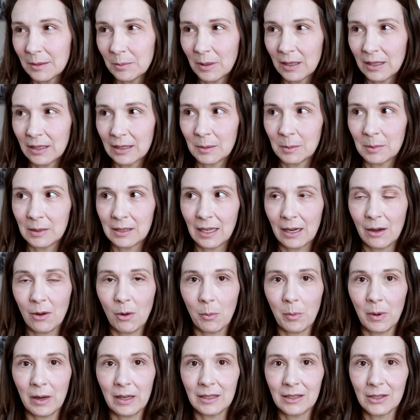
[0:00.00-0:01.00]
because mosquito
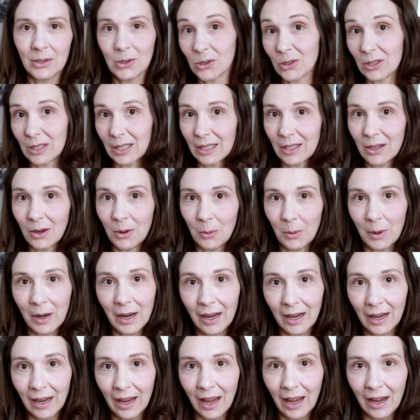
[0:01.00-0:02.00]
bites usually go
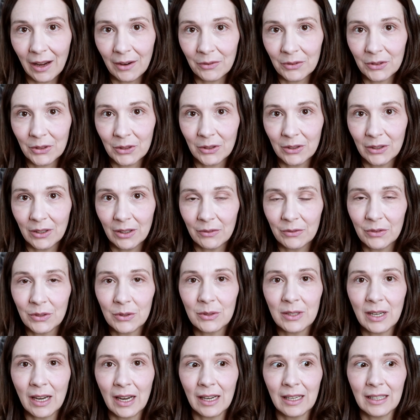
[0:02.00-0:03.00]
away after a
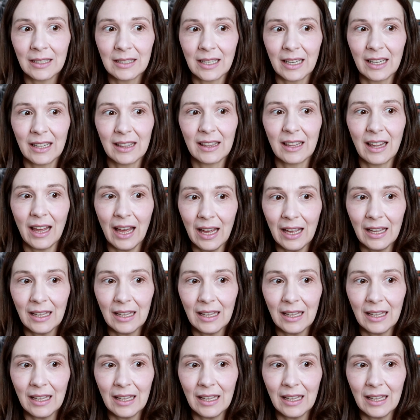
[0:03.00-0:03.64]
few days, and